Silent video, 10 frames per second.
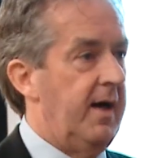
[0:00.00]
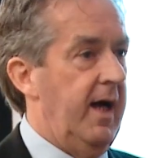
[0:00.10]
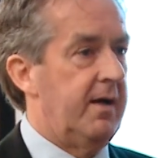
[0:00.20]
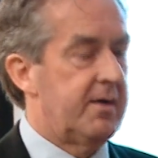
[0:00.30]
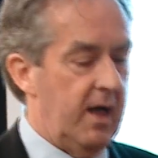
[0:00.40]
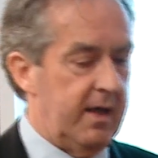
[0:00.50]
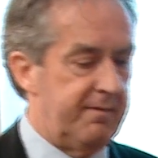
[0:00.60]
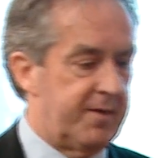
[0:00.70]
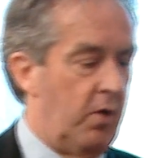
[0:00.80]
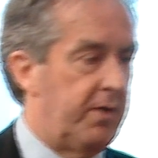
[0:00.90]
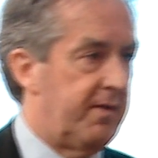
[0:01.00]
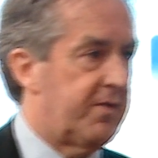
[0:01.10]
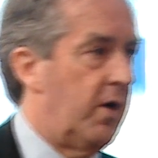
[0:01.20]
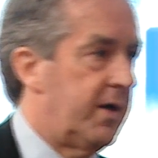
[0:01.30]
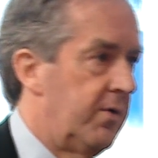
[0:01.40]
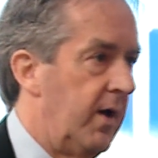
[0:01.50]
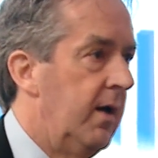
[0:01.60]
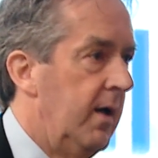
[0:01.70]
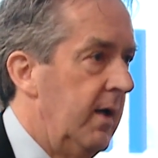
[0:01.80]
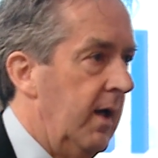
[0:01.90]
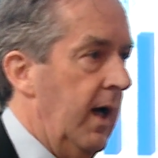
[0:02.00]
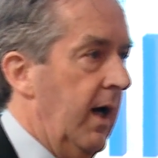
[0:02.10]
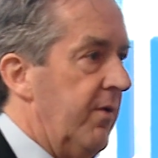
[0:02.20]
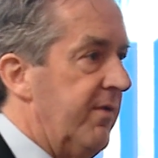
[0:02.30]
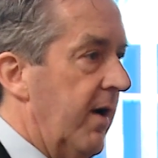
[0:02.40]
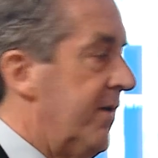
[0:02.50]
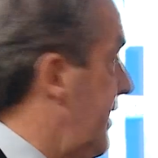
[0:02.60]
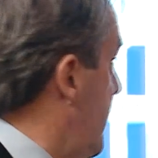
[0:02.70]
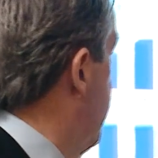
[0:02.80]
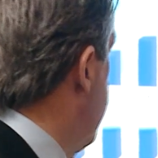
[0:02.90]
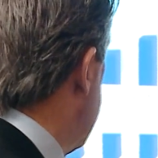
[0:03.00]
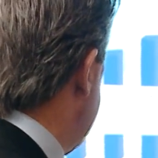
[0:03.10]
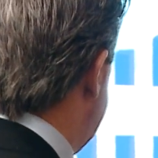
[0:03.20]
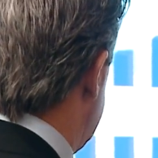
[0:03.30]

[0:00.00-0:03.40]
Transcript: part of the Irish economy. It has performed